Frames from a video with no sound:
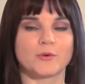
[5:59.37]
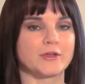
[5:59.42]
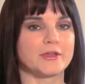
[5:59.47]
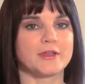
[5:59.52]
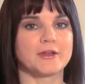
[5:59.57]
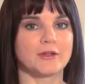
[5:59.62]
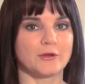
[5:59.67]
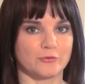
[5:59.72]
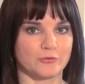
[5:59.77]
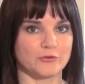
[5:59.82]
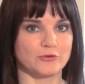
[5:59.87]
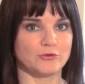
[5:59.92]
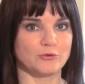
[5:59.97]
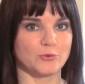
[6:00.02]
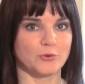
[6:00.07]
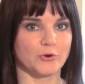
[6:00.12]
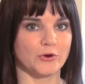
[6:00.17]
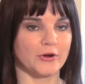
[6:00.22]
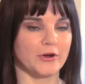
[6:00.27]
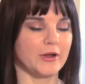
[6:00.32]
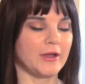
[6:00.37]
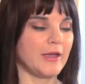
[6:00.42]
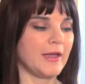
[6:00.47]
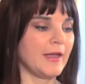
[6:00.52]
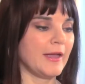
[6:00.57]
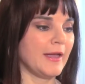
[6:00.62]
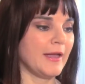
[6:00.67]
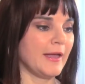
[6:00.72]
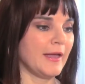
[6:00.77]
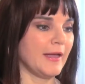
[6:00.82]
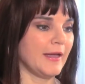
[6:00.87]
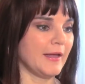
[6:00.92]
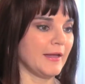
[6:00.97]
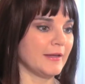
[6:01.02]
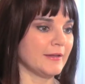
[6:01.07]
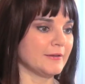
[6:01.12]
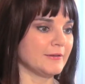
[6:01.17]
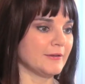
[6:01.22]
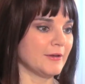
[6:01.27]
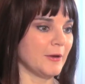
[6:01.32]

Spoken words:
and get out the door. And